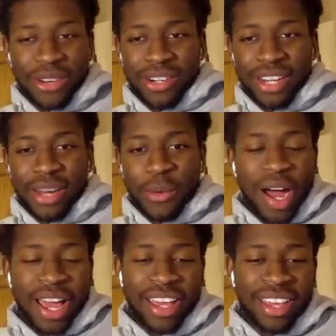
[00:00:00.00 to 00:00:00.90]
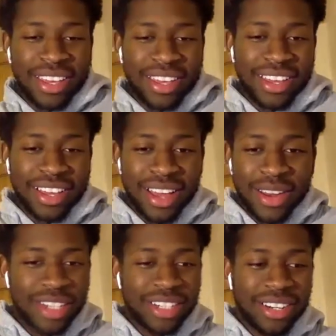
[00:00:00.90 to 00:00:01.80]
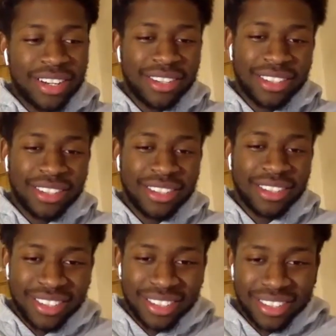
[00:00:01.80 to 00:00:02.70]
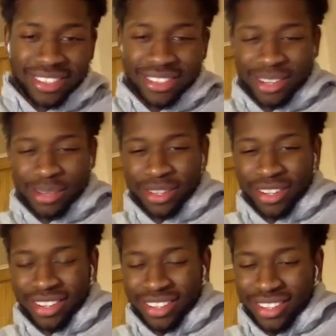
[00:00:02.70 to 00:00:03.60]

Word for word: on like why, I don't actually know. Do you know what I mean?